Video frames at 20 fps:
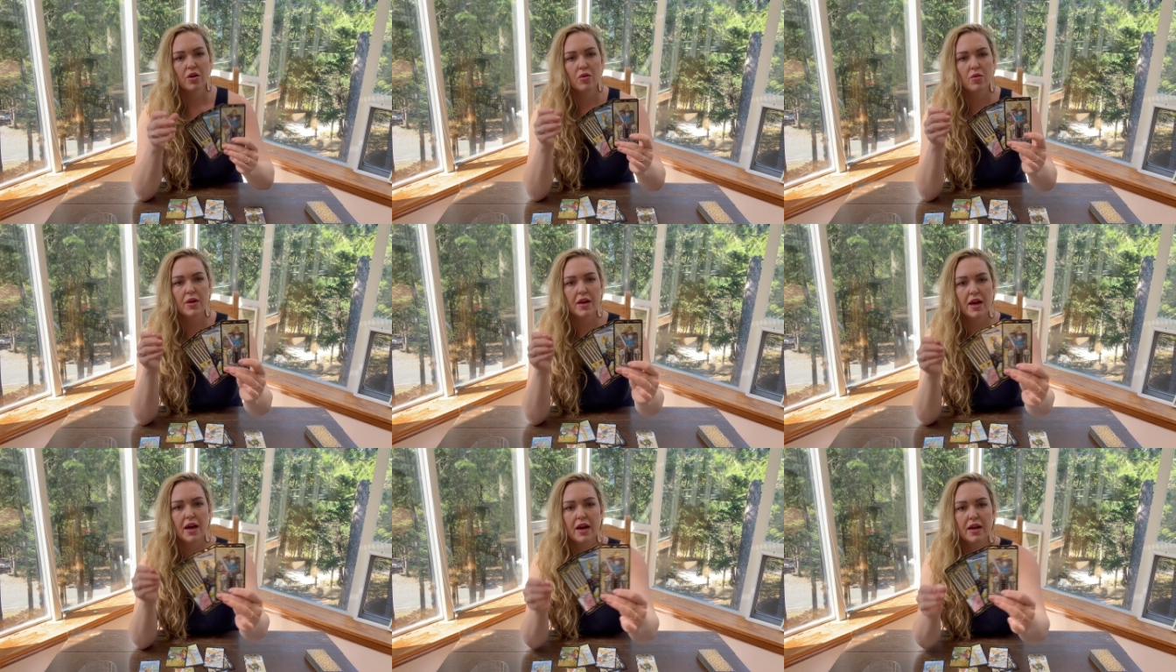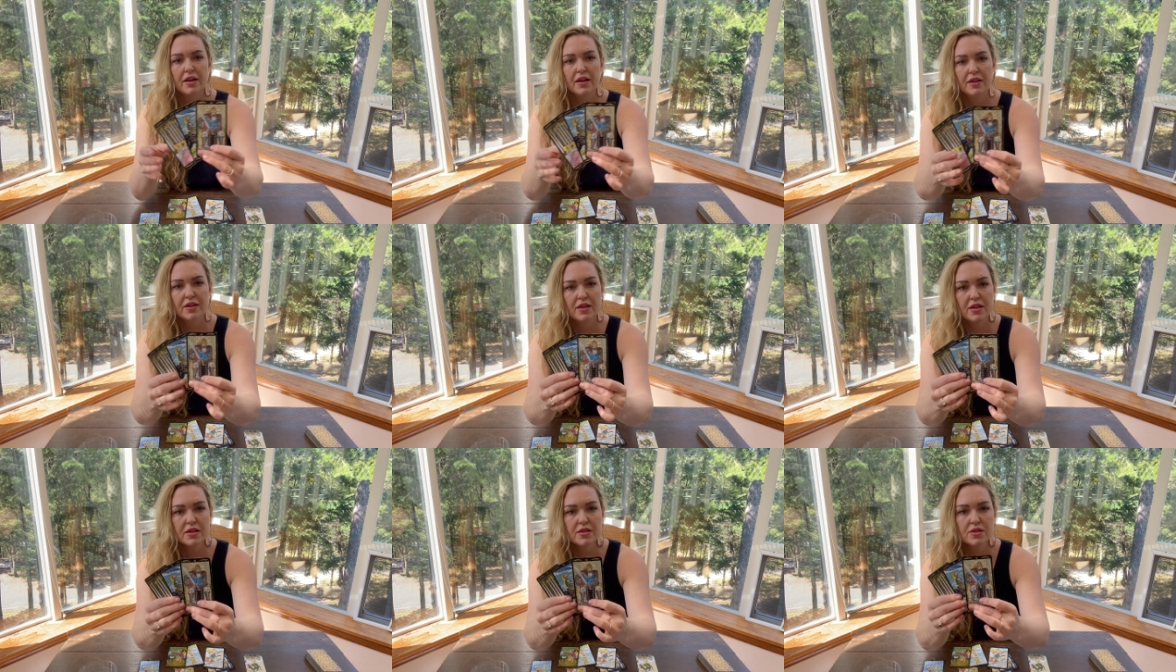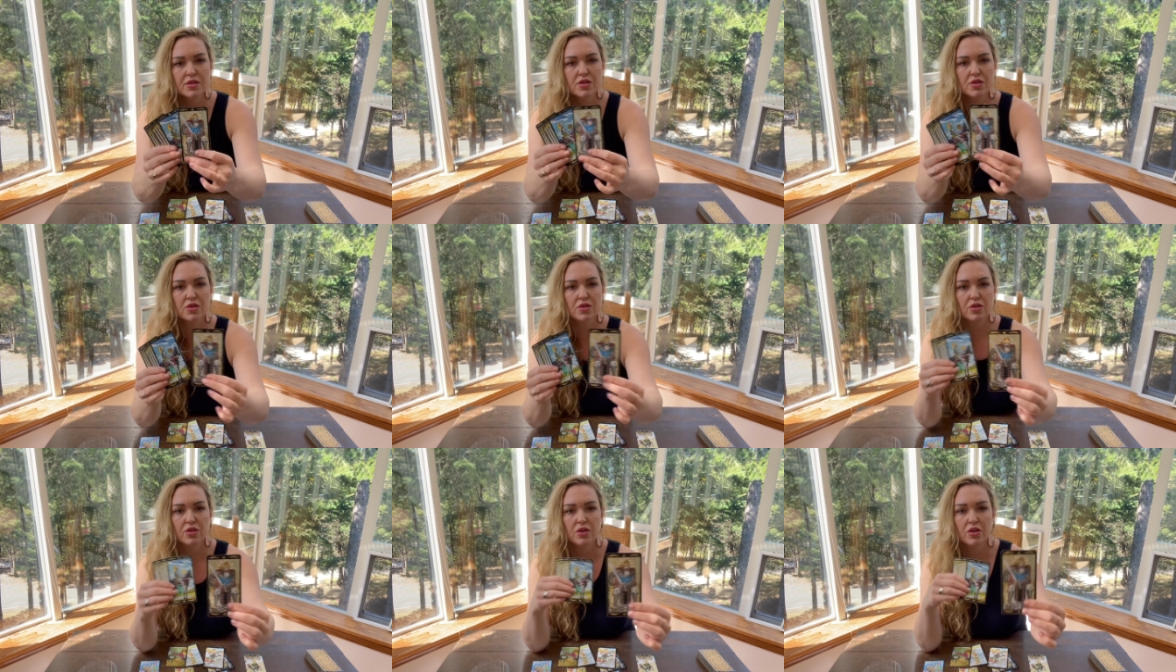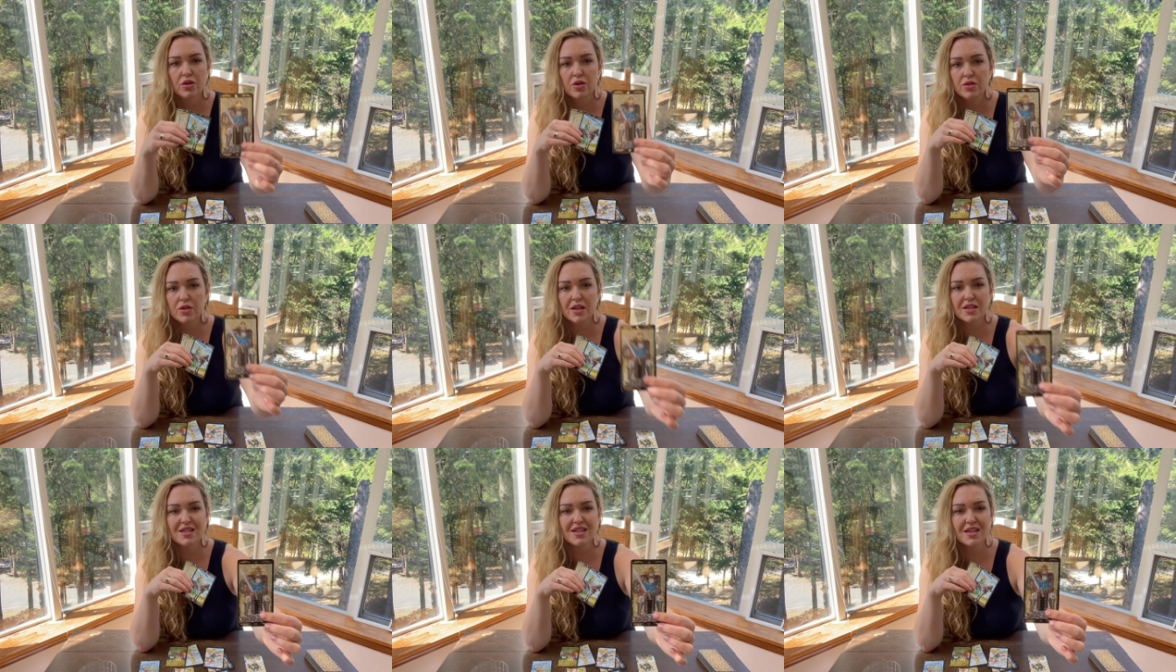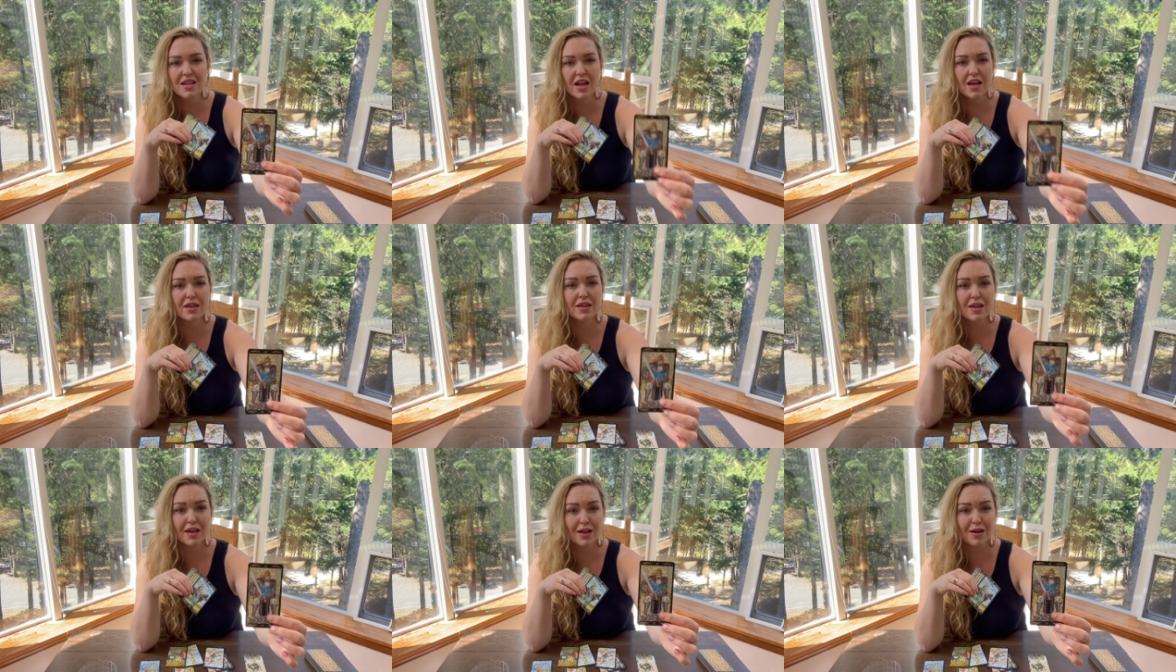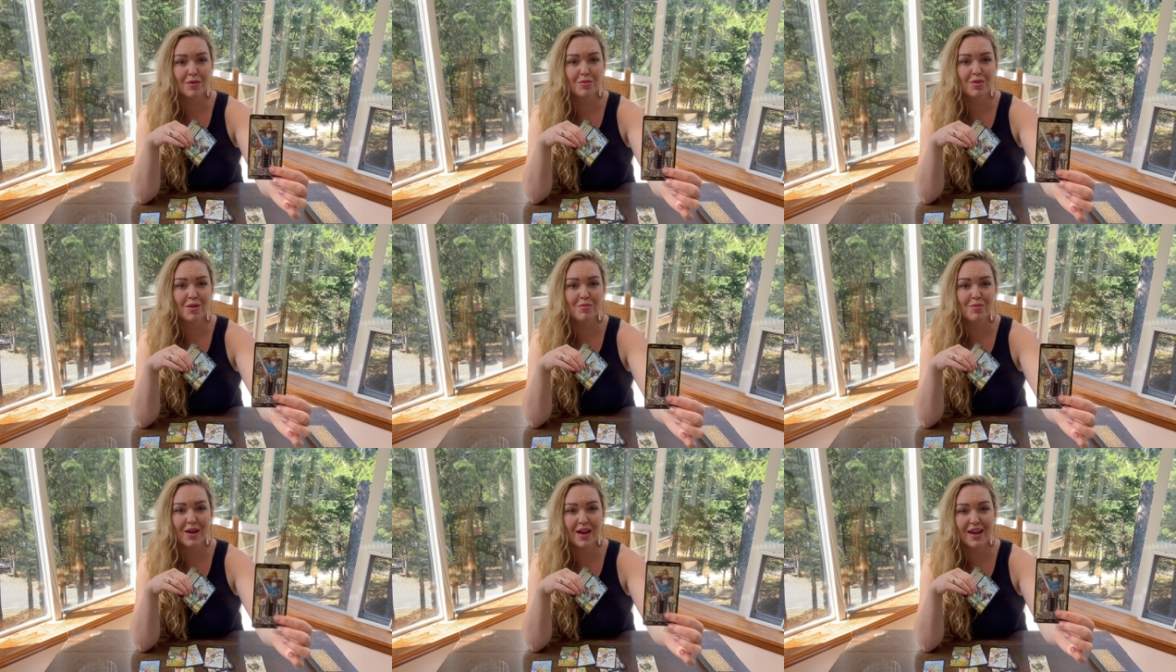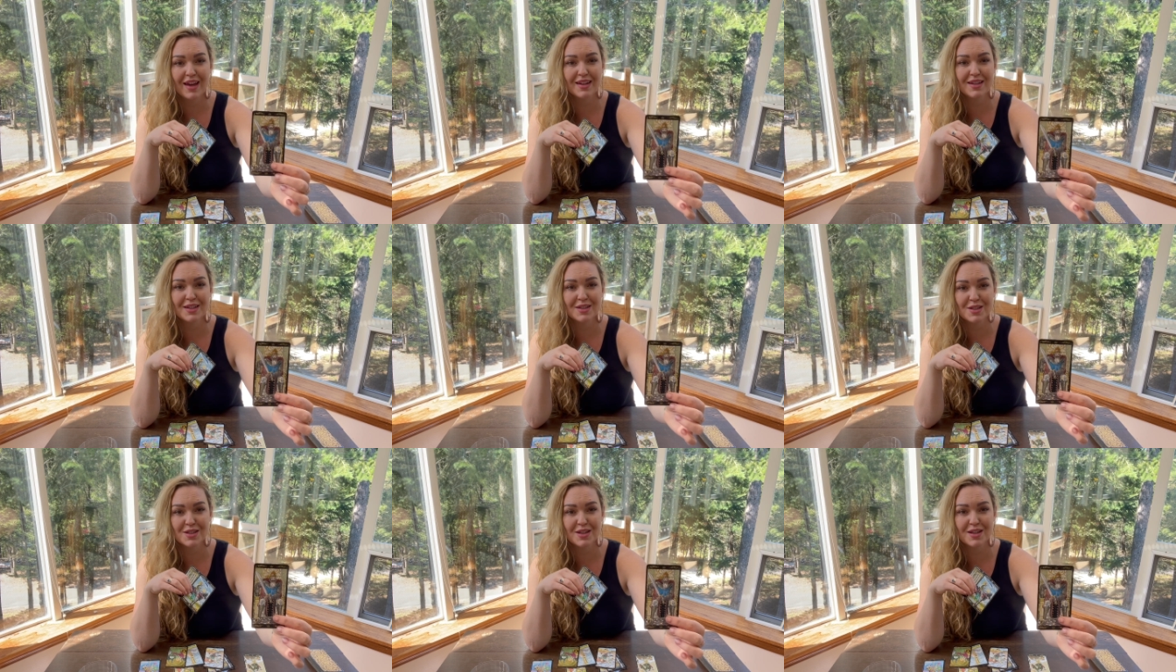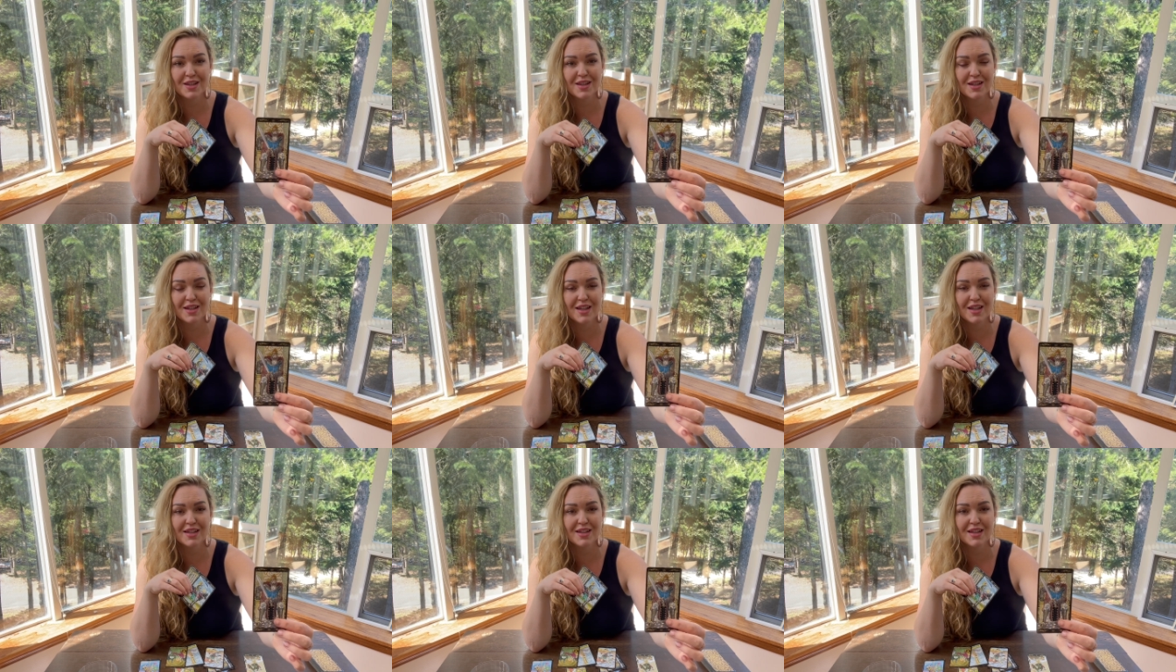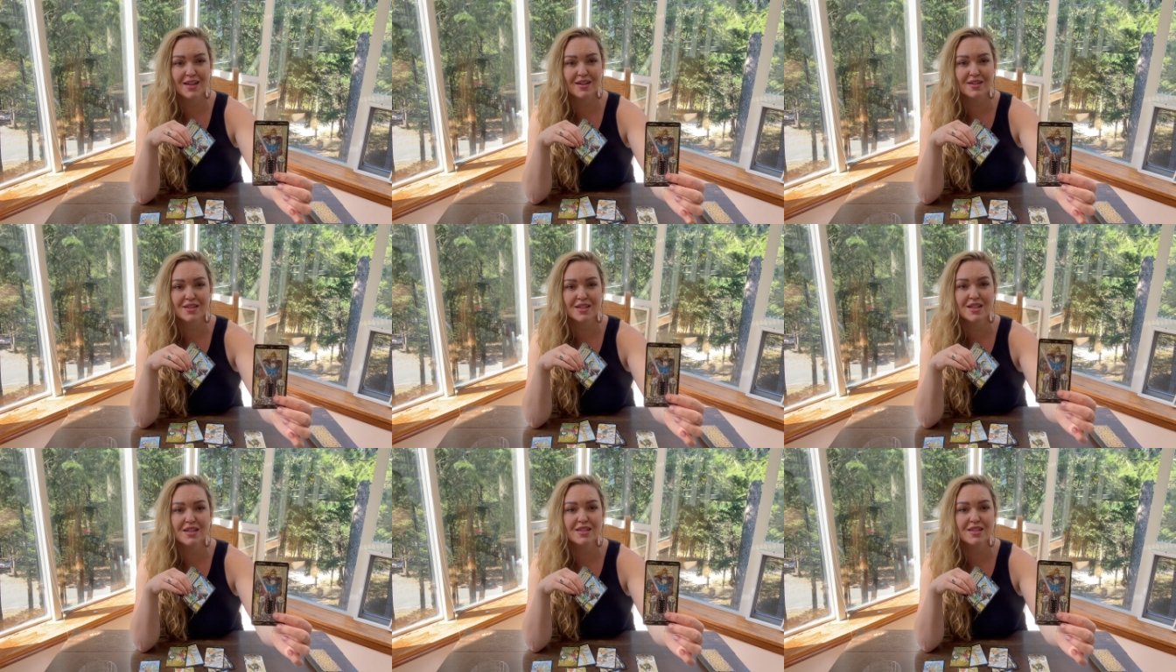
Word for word: We had this dude who does nothing but pay attention to the details.